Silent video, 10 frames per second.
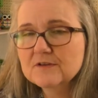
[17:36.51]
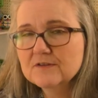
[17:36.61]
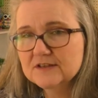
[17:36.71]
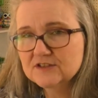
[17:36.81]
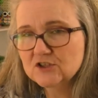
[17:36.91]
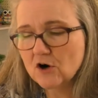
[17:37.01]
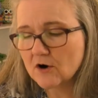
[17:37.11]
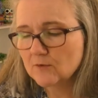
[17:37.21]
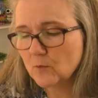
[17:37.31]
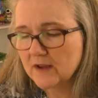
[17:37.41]
this
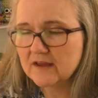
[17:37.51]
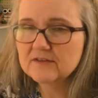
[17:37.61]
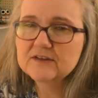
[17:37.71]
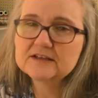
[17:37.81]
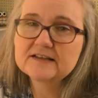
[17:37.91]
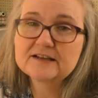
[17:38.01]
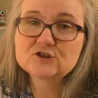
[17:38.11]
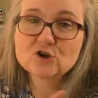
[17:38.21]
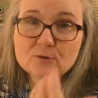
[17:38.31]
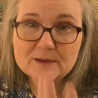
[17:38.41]
yarn with is a
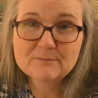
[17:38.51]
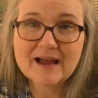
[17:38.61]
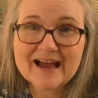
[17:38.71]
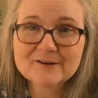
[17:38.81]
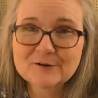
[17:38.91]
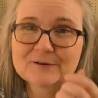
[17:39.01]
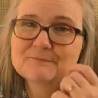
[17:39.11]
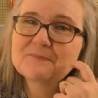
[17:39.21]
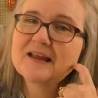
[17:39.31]
German pattern